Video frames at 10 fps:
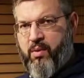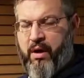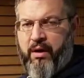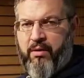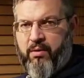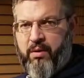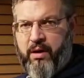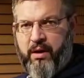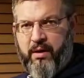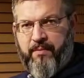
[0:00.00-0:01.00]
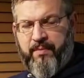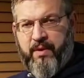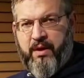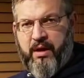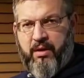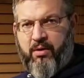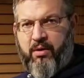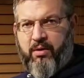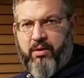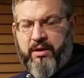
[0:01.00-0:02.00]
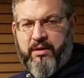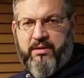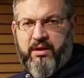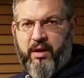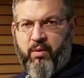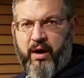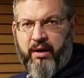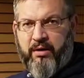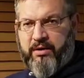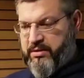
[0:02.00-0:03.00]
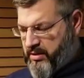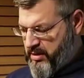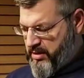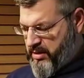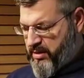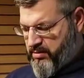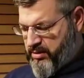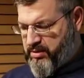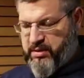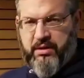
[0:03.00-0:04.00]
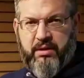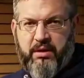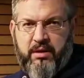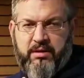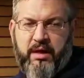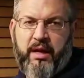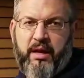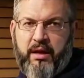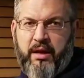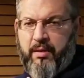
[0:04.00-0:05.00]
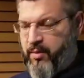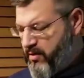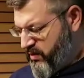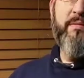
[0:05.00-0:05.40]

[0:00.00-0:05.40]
wired at all. It doesn't say wireless. They're just 1080 cameras.